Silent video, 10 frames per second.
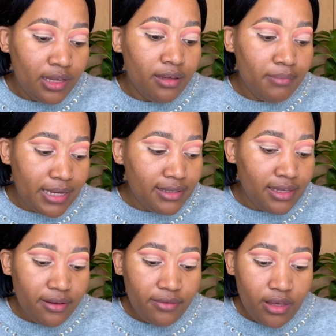my
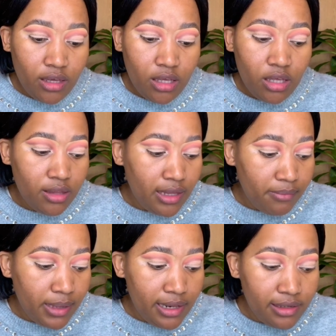savior. That
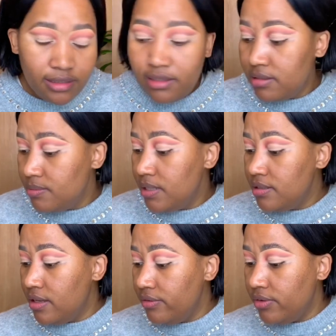palette is my
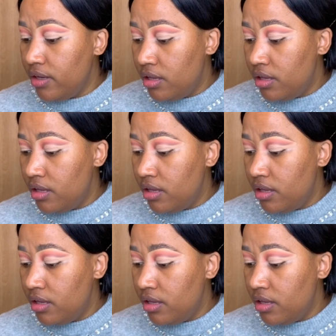savior.